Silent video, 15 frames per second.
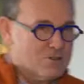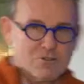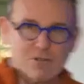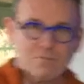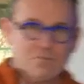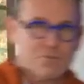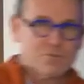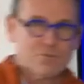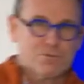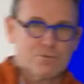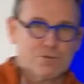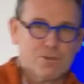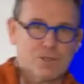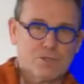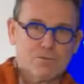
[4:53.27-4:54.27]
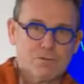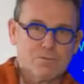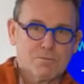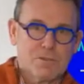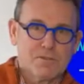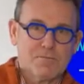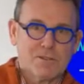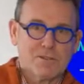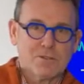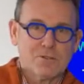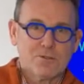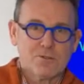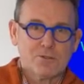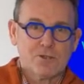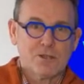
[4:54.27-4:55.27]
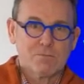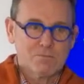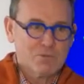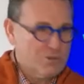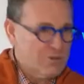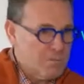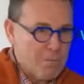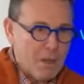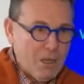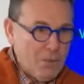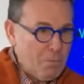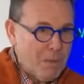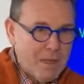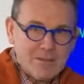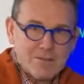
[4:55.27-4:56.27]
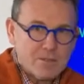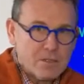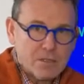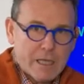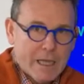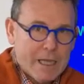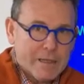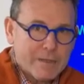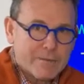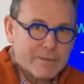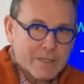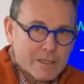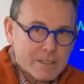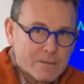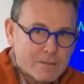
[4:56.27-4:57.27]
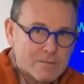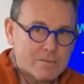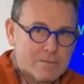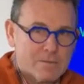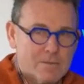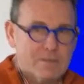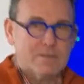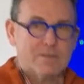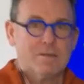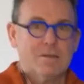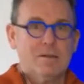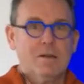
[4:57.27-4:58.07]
So I'm not working with my fingers. I'm not palpating anything. Yeah?